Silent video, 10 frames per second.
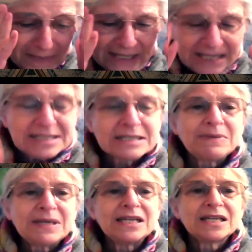these
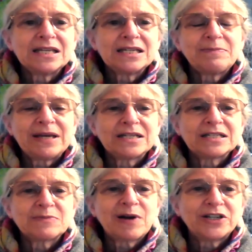competing
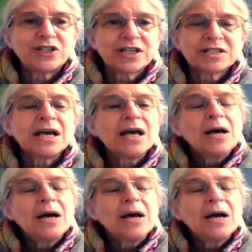independence projects.